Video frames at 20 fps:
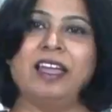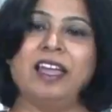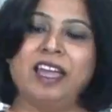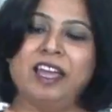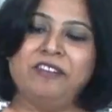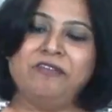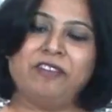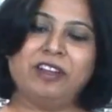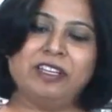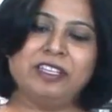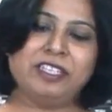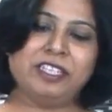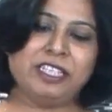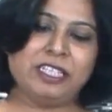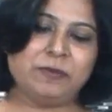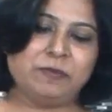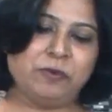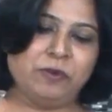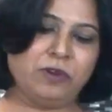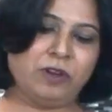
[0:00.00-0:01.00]
and 1
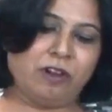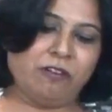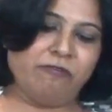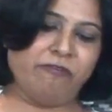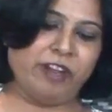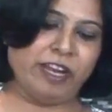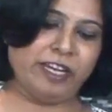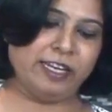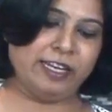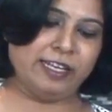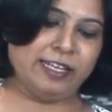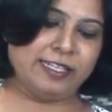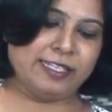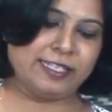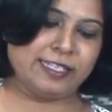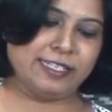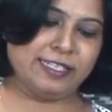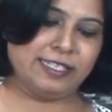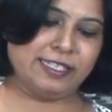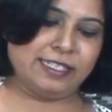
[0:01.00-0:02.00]
teaspoon of vanilla
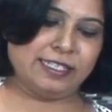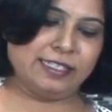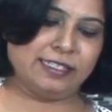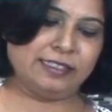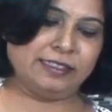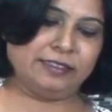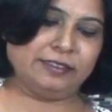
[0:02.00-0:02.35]
essence.